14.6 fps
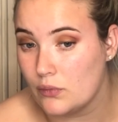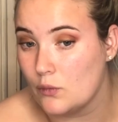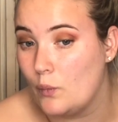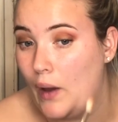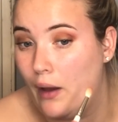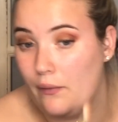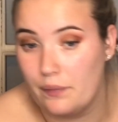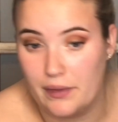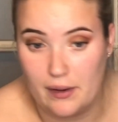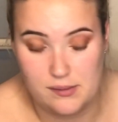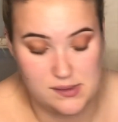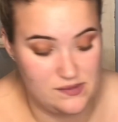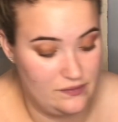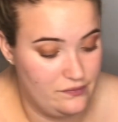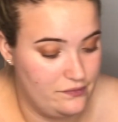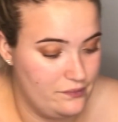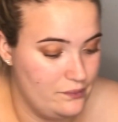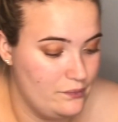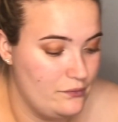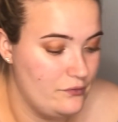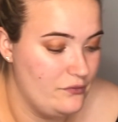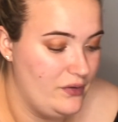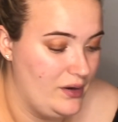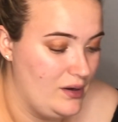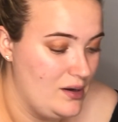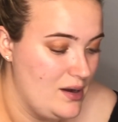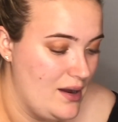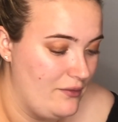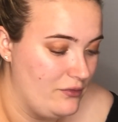Wow, that was a
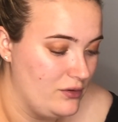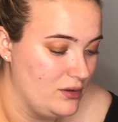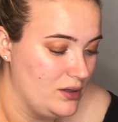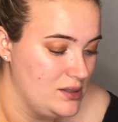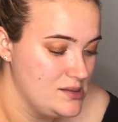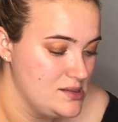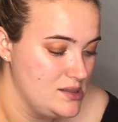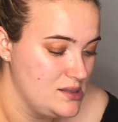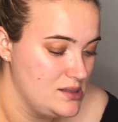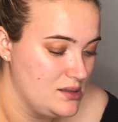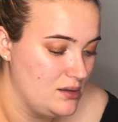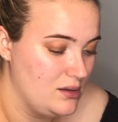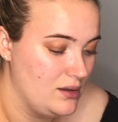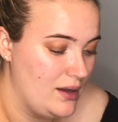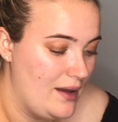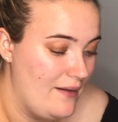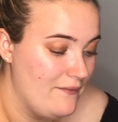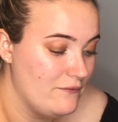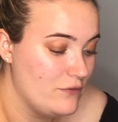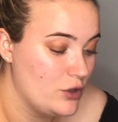very effortless, that